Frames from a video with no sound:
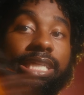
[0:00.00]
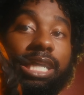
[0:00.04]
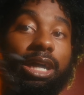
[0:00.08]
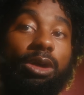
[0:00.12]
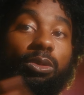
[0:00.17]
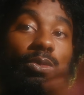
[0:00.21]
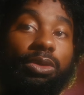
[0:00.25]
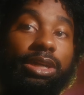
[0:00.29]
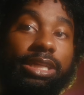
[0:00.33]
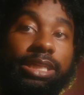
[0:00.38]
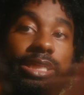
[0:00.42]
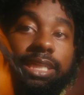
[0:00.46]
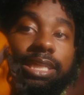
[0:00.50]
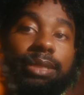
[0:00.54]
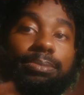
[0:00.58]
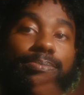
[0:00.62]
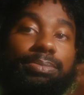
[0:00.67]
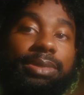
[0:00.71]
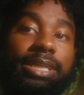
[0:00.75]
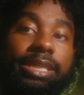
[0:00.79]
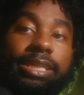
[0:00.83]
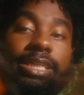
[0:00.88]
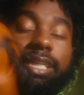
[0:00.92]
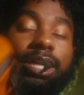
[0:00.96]
going.
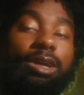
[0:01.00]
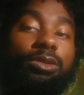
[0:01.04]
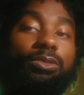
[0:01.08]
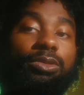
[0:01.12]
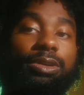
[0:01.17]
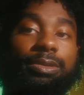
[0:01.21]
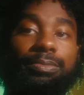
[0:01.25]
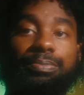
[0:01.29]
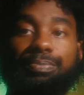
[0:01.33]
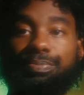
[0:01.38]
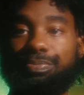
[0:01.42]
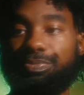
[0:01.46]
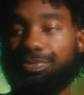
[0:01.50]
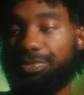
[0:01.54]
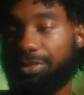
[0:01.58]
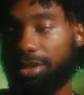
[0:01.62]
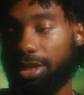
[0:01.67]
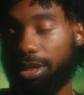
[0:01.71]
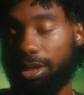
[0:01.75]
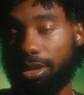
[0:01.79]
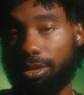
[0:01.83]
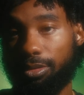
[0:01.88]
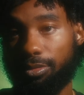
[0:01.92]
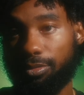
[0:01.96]

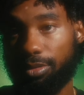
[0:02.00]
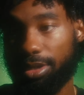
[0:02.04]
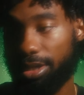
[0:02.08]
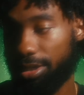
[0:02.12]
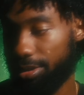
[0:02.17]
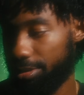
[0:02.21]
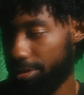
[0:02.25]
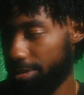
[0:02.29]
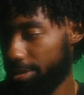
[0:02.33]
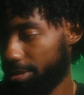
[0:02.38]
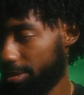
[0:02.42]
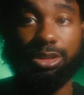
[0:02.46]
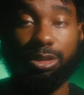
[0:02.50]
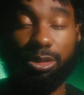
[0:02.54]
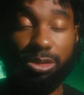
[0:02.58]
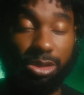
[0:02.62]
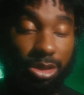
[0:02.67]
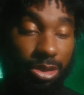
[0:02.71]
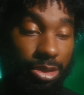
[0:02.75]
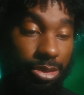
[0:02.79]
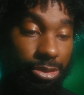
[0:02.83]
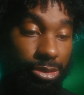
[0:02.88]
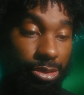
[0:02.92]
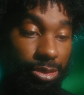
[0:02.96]
All right. Those
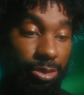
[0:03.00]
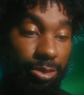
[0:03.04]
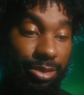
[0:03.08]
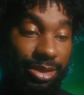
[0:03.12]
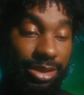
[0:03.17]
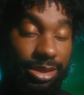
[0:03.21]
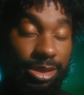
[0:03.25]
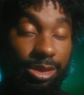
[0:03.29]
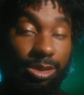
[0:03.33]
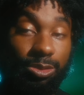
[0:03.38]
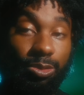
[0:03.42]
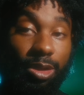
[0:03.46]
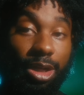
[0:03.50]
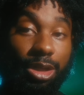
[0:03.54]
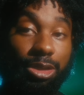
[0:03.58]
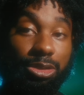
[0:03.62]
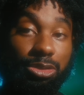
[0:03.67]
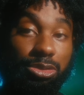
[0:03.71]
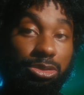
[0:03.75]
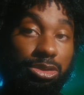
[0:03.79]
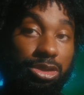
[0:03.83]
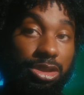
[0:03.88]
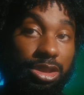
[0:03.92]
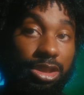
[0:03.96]
are the 3 reasons why
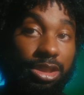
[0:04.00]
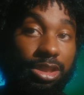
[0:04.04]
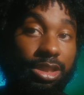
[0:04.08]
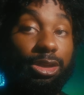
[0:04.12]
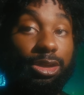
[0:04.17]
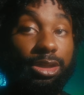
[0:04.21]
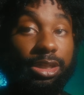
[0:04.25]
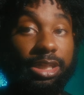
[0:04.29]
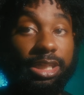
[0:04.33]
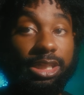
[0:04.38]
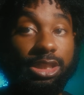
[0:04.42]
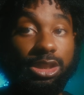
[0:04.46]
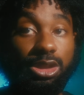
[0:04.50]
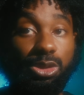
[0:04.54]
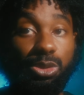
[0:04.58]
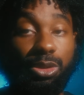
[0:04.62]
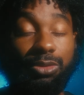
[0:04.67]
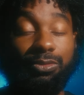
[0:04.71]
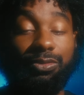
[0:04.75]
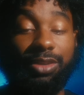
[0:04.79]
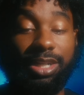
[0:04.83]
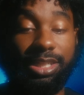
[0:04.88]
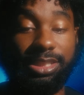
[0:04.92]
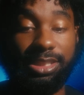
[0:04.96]
you should look into
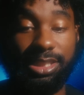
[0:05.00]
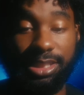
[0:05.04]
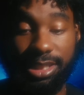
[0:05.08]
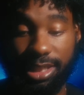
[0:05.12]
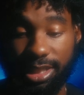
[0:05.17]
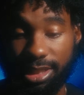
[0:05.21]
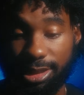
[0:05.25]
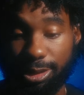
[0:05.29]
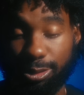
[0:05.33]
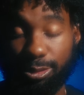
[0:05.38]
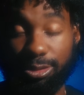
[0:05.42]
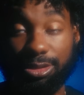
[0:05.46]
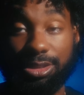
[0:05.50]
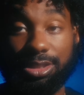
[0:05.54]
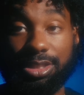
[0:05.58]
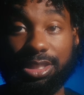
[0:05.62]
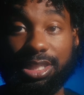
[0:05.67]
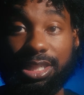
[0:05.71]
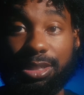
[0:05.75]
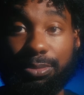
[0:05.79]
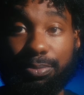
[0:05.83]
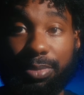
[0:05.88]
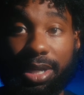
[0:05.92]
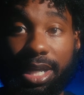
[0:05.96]
investing into a
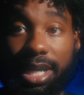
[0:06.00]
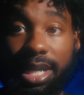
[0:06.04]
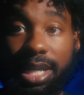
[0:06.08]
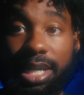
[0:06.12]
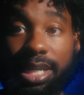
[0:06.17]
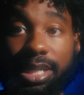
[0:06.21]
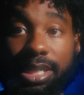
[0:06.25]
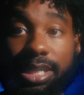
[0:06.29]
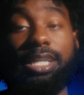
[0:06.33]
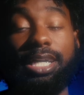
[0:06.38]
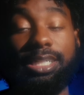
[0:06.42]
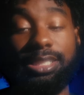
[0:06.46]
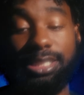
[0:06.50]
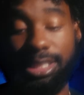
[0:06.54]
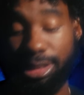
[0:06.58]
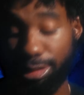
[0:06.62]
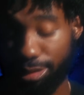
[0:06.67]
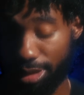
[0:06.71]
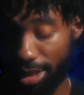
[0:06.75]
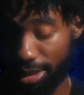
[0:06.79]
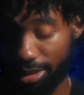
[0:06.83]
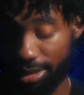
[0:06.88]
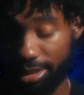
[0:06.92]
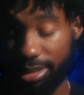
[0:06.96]
sling bag. Not saying
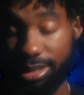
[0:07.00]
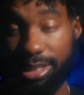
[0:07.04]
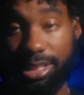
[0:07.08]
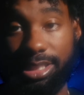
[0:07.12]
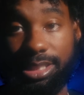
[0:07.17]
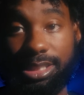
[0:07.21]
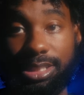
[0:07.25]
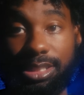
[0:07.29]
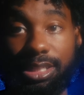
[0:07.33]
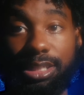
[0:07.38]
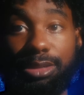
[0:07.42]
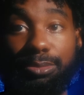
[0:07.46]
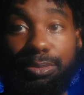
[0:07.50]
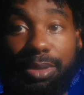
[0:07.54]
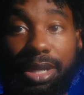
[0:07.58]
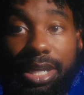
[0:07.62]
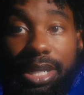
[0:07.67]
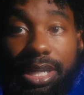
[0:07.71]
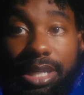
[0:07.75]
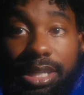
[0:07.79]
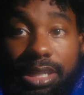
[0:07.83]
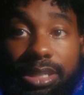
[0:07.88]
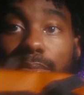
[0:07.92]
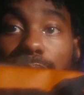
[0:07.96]
you got to get this sling
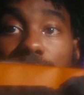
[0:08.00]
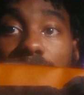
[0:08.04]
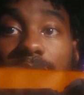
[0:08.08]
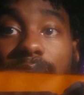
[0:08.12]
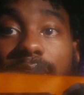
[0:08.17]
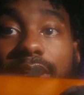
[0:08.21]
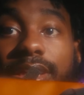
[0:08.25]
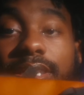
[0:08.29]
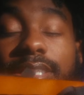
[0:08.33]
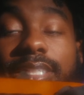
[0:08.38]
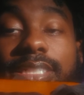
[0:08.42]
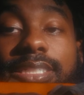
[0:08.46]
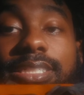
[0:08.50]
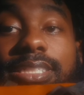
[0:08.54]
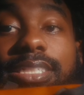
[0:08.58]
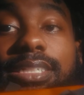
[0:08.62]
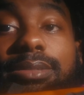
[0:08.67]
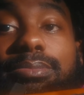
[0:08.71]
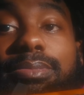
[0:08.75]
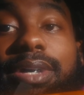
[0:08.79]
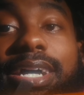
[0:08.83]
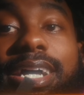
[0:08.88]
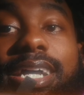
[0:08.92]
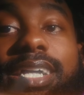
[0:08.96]
bag, but this
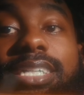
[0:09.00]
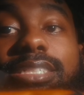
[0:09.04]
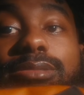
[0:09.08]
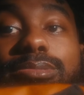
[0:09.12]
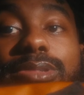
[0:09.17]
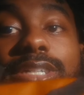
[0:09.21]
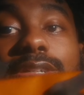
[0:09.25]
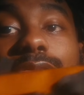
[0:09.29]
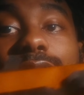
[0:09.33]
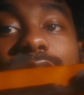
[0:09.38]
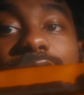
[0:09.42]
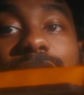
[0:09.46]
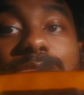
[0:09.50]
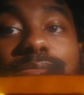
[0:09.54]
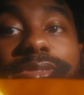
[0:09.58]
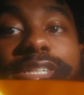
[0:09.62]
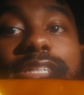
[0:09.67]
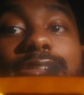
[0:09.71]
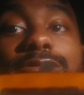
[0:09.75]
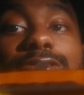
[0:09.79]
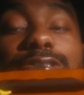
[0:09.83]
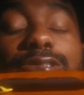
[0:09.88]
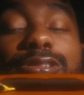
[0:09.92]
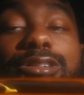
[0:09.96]
sling bag has been with
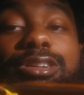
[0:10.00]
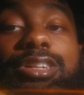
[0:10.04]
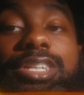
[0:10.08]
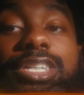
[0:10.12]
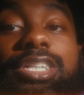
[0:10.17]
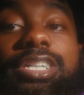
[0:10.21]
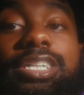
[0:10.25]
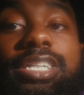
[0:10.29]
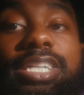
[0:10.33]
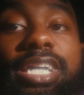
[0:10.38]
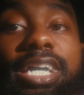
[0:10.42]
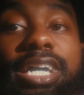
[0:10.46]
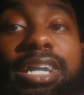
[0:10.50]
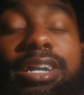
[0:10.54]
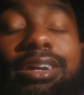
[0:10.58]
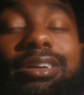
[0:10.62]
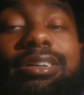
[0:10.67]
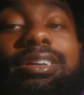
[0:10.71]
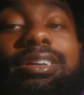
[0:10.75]
me for a year now,